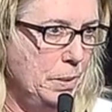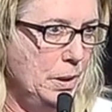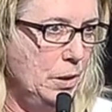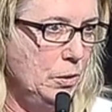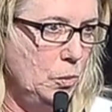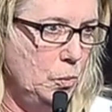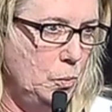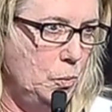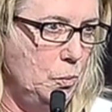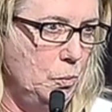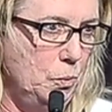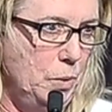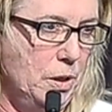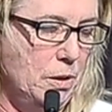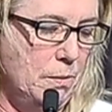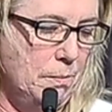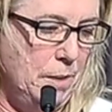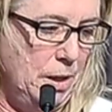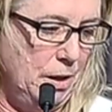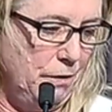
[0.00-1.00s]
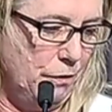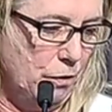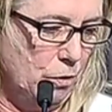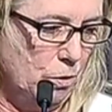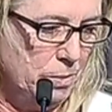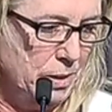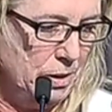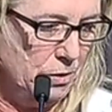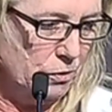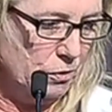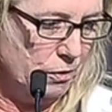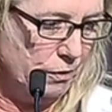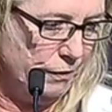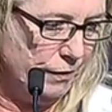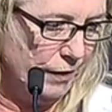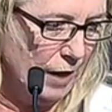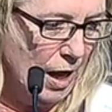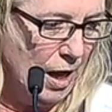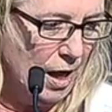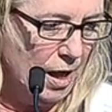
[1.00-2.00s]
built with me, for me, sort of
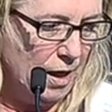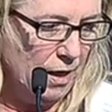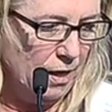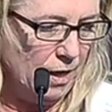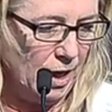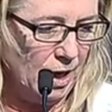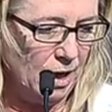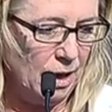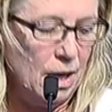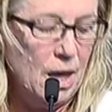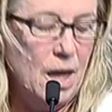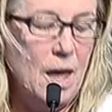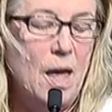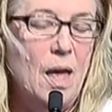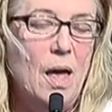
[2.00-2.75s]
thing.